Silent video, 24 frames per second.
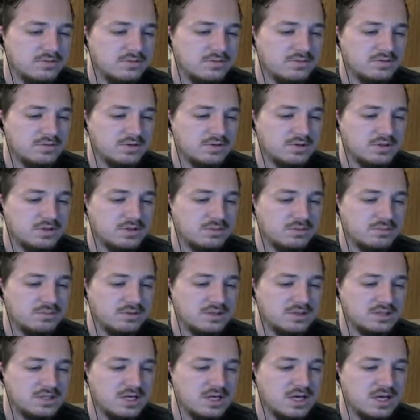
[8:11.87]
Fish the
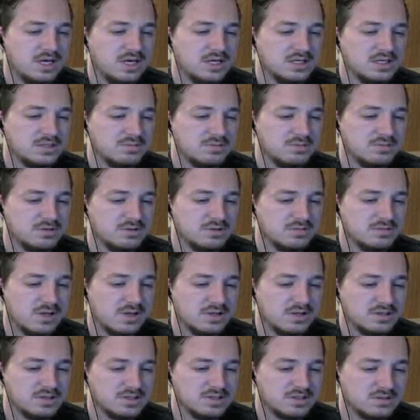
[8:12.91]
beast has. Prince
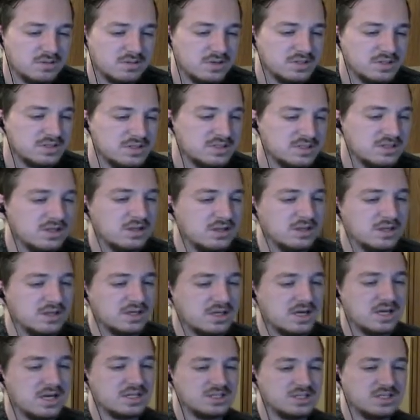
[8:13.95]
Rouse is quite skilled at
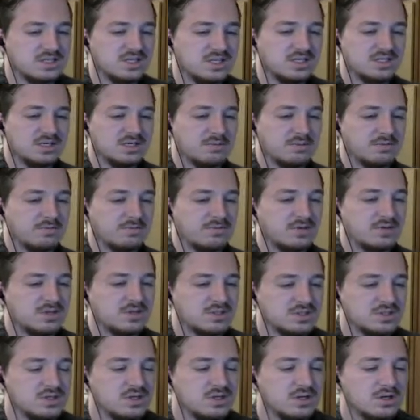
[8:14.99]
catching that type of
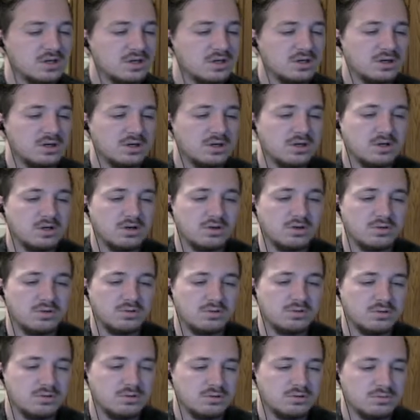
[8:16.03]
fish. Oh,
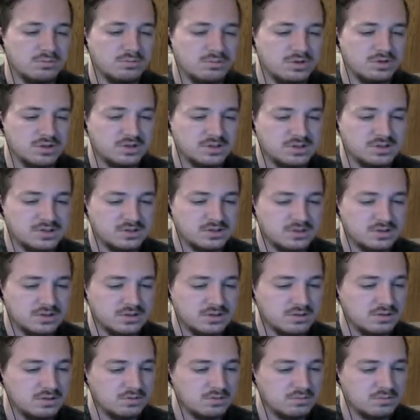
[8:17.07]
Prince,
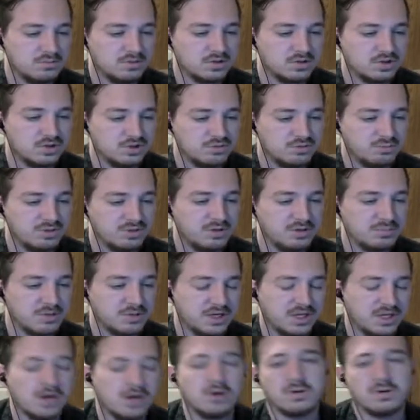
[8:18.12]
where could you be by...
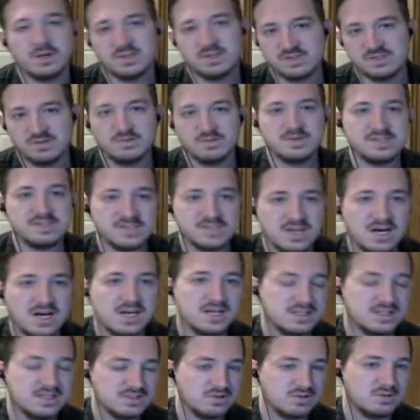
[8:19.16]
Okay, so he's not
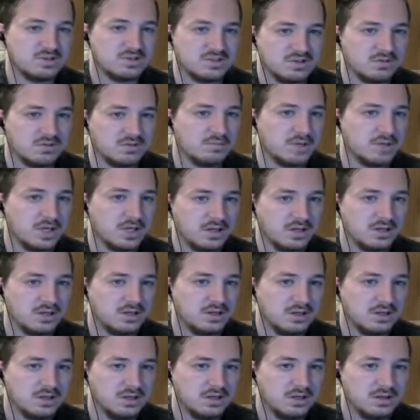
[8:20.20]
at Zora's domain.
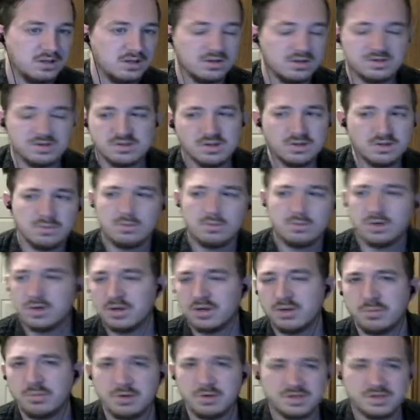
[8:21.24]
There's only one
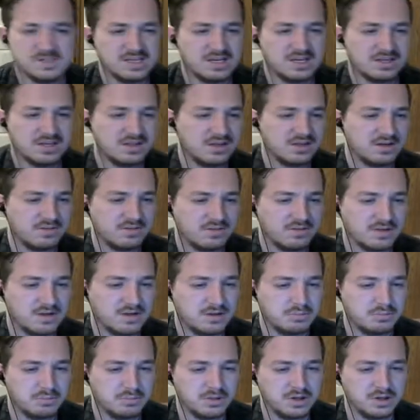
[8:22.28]
other place I can think of that
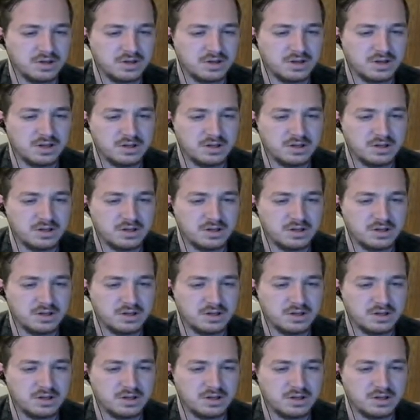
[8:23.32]
he'd be then.